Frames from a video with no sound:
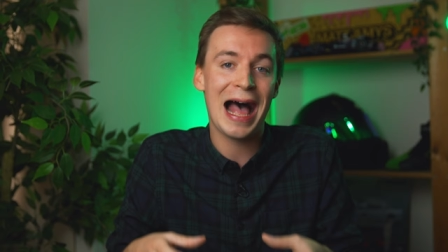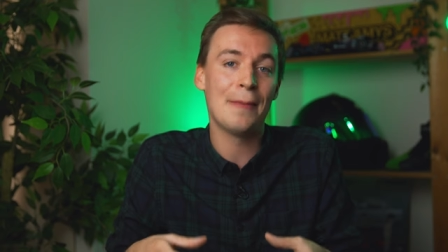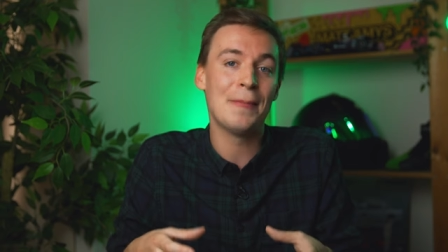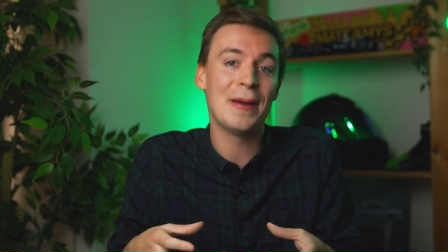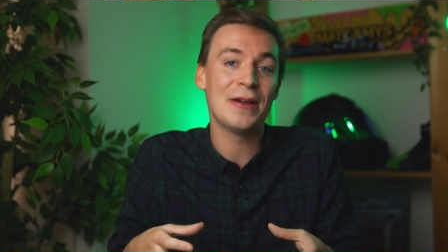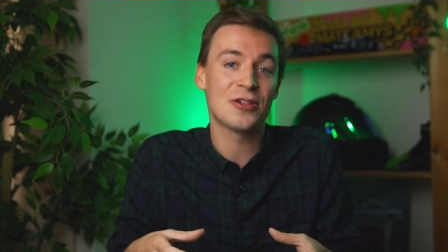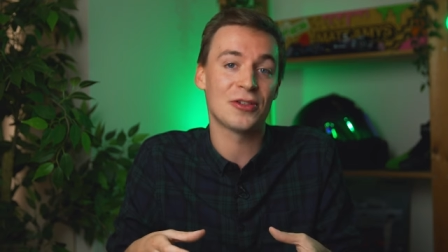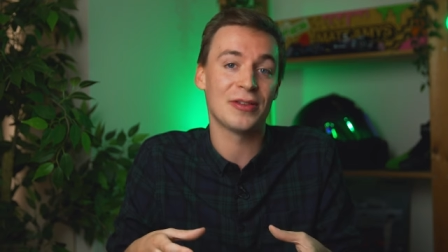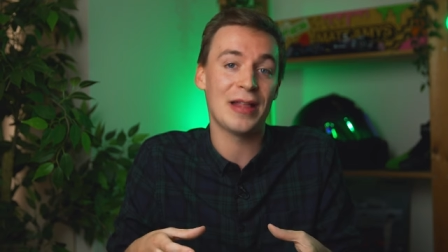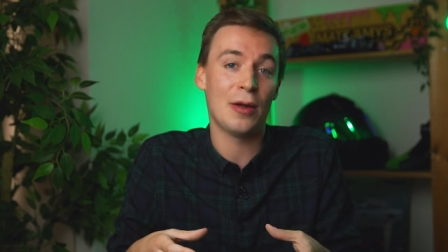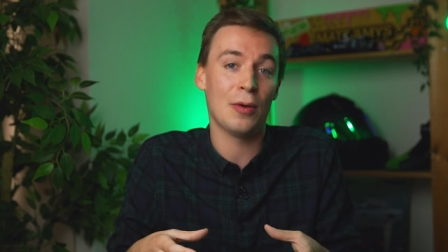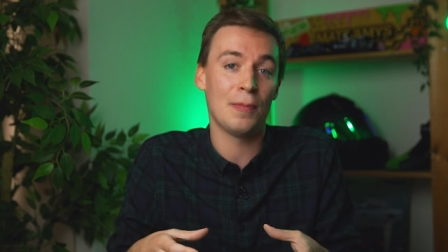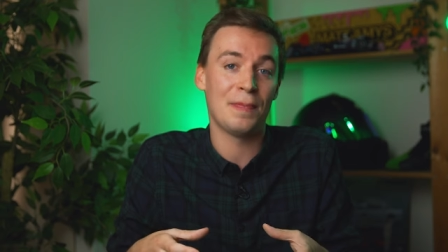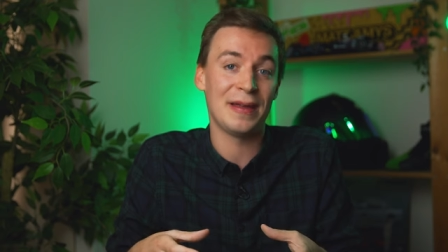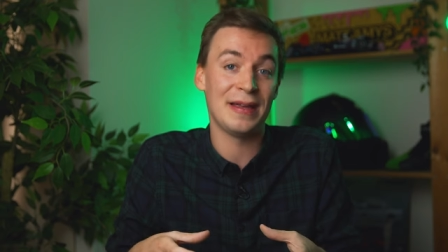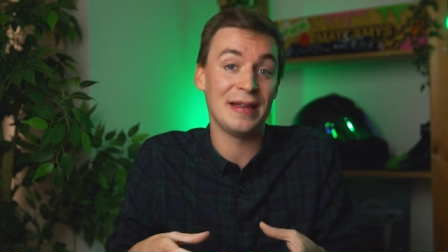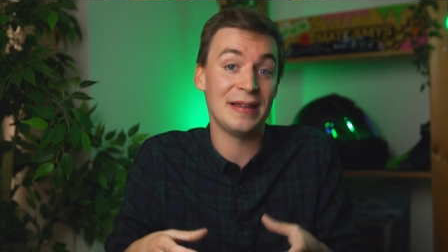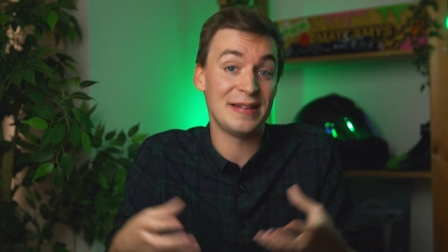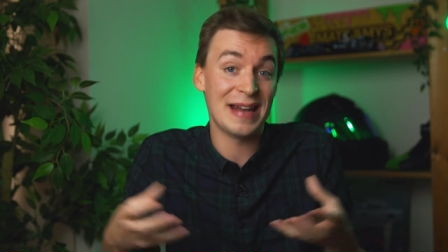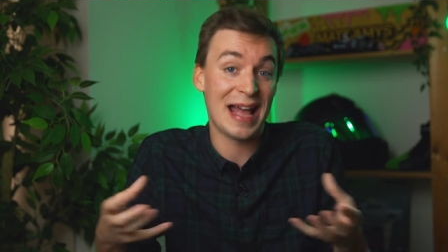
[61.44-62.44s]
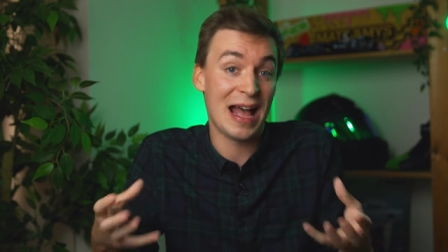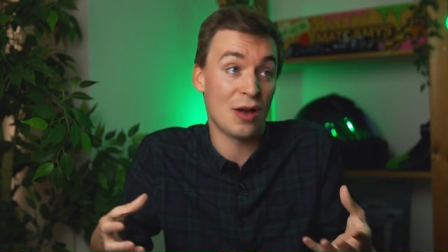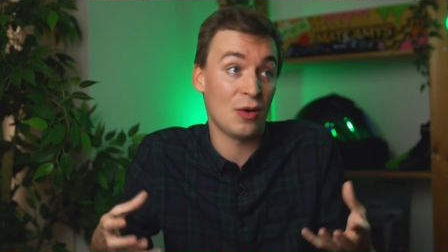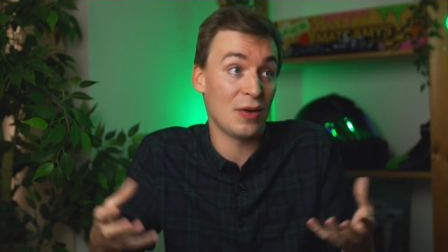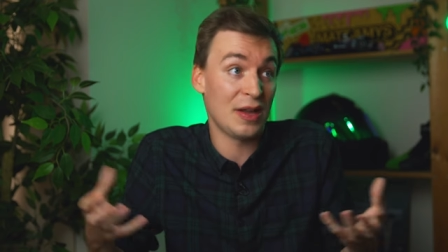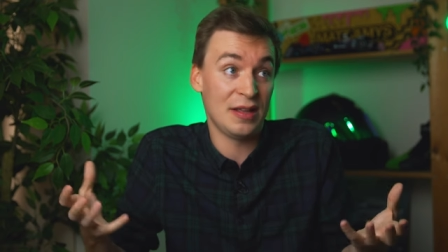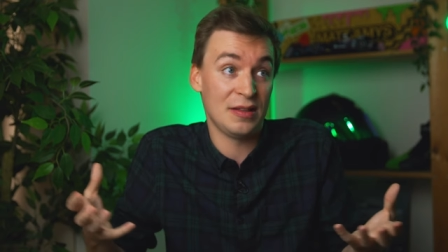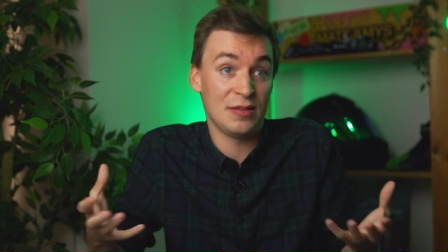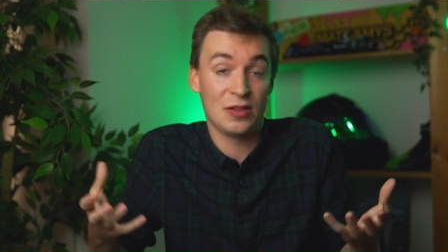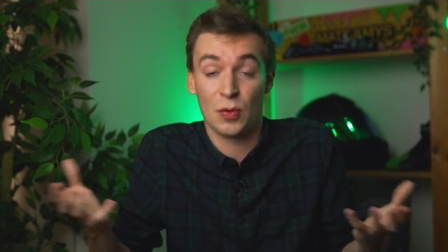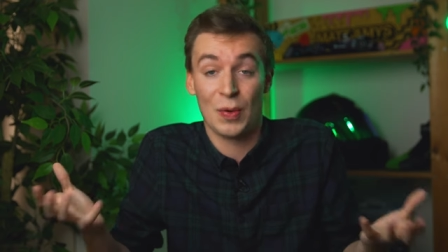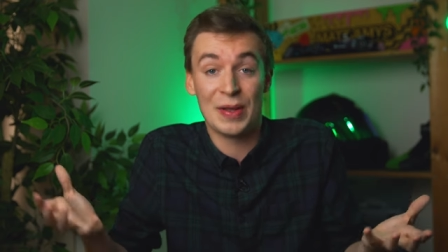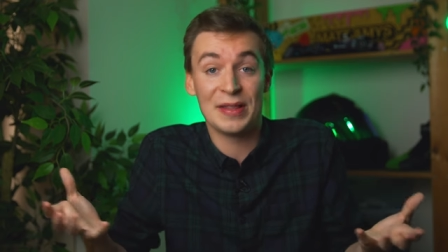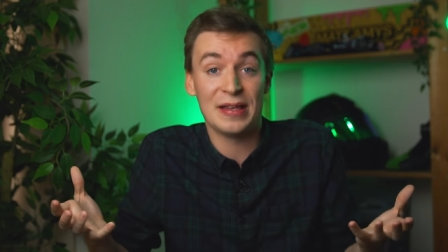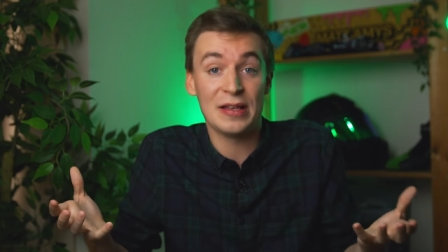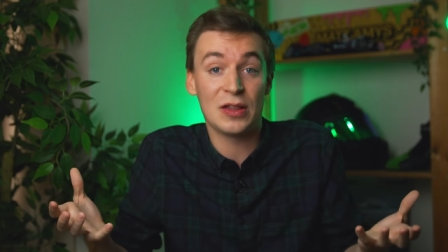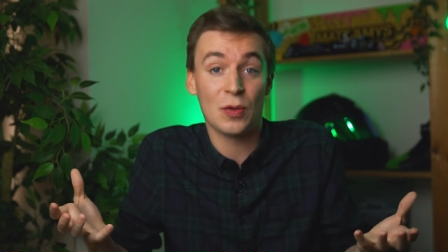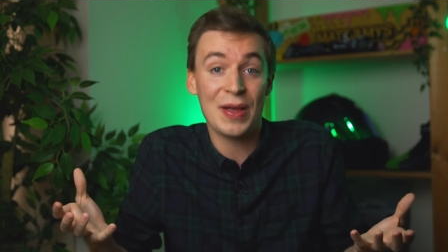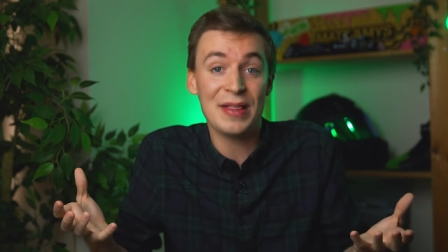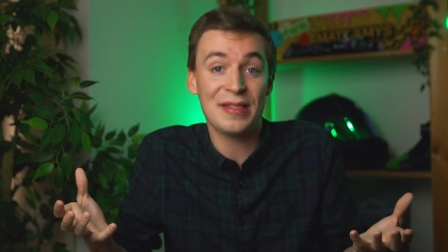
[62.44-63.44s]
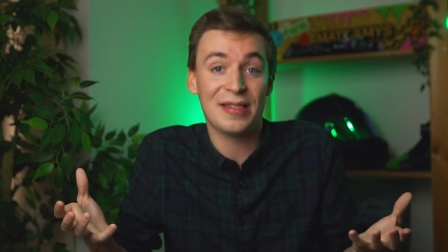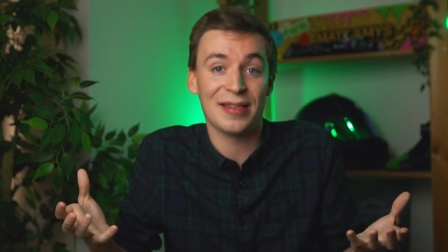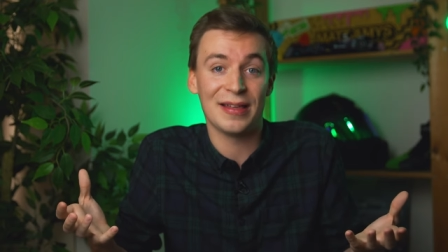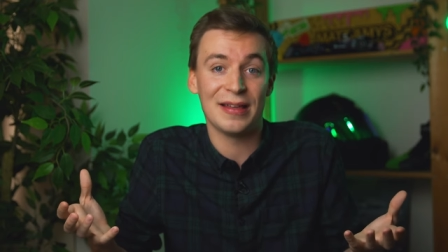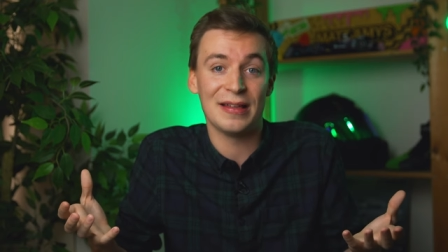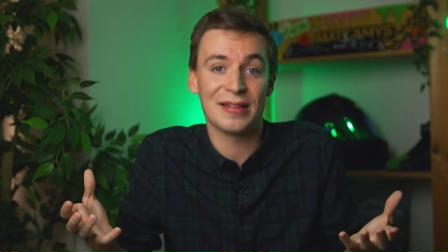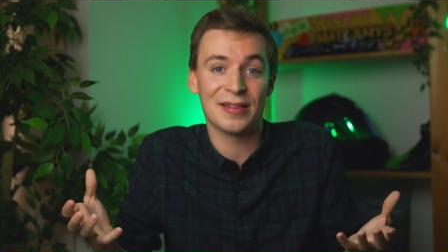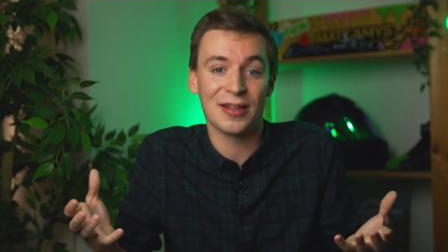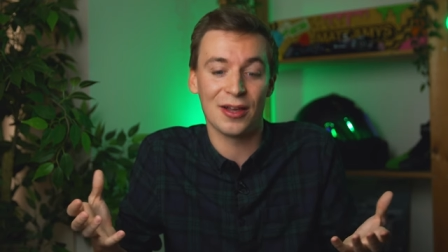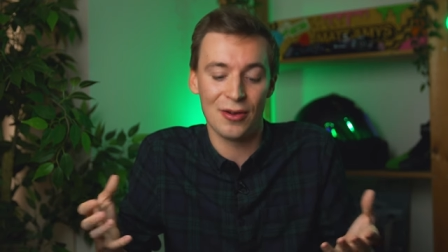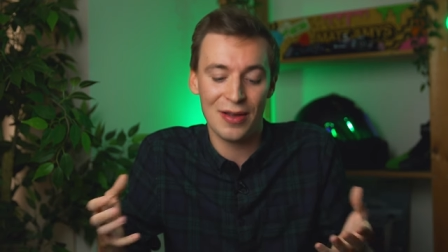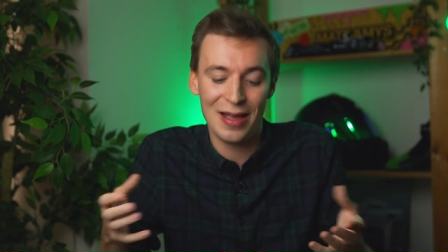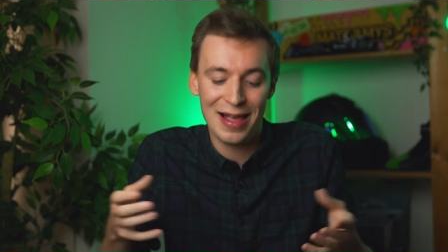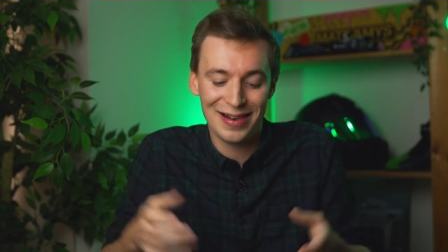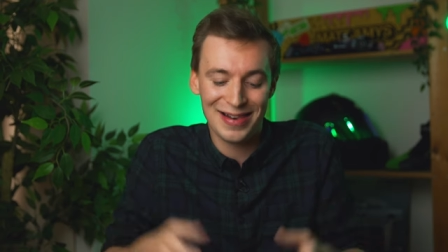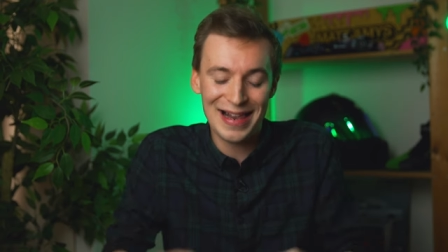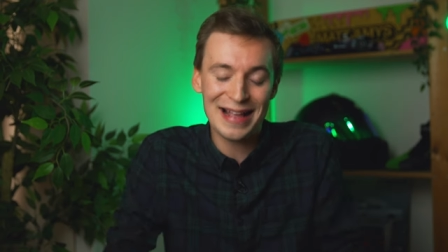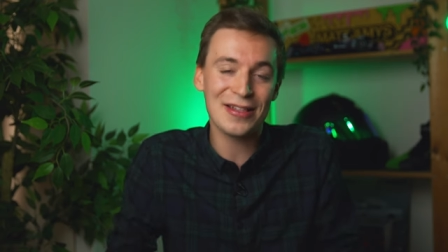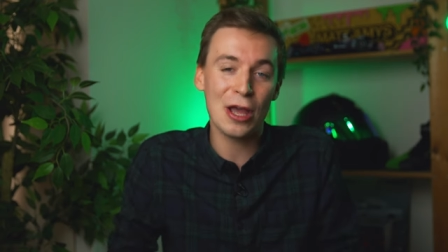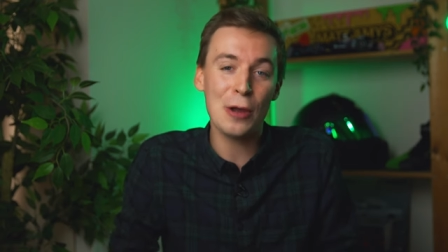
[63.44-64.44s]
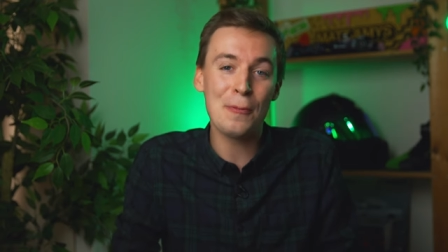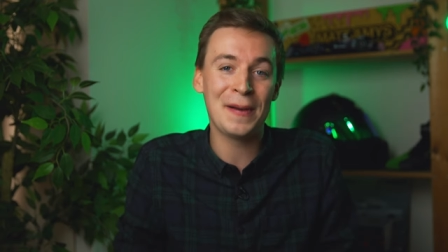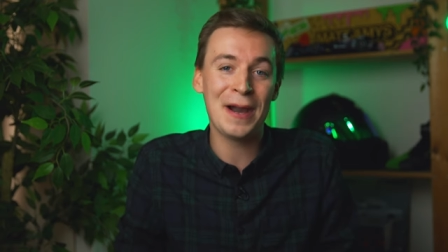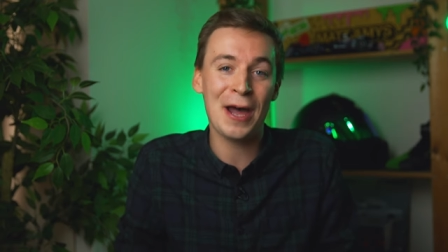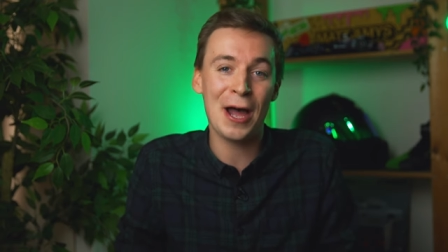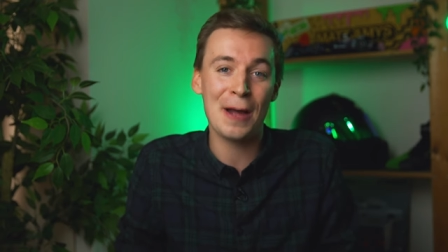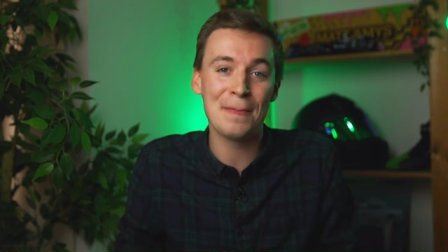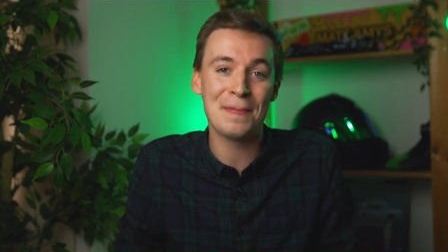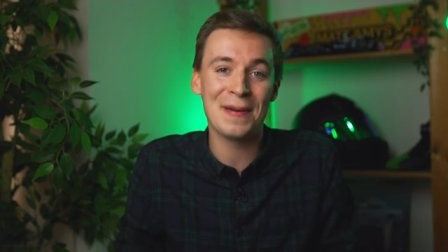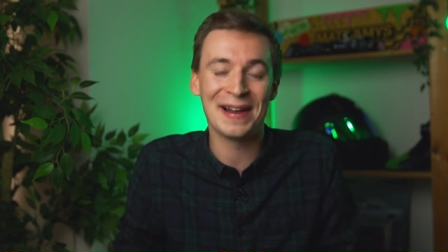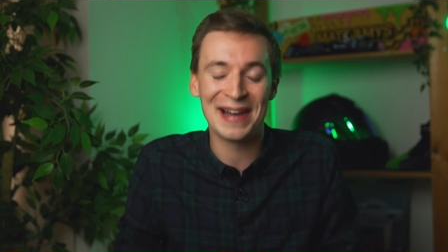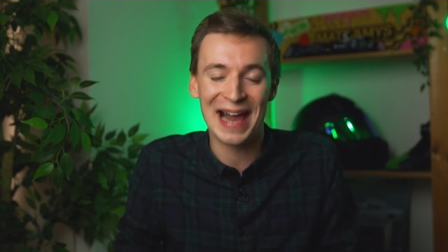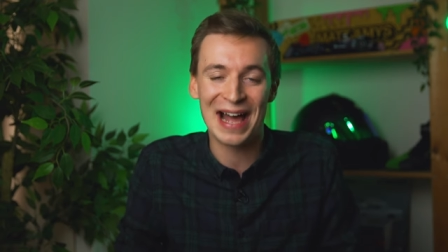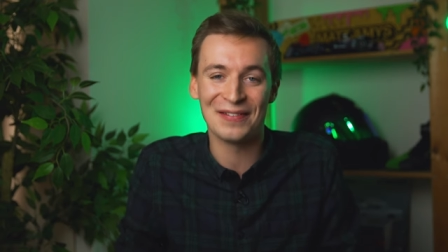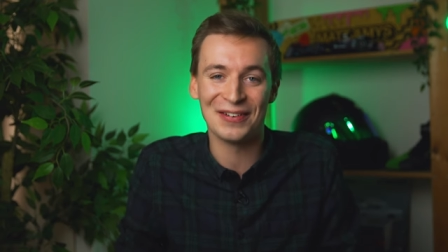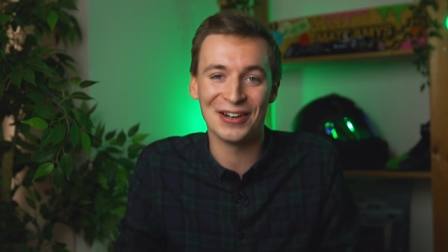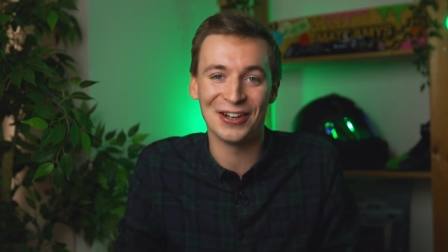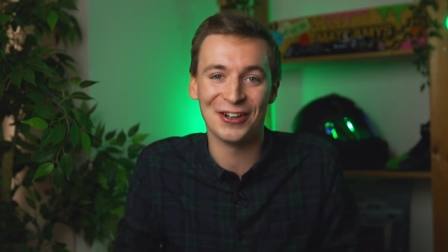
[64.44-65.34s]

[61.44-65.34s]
how much that would be now in twenty twenty. So let's open it up and have a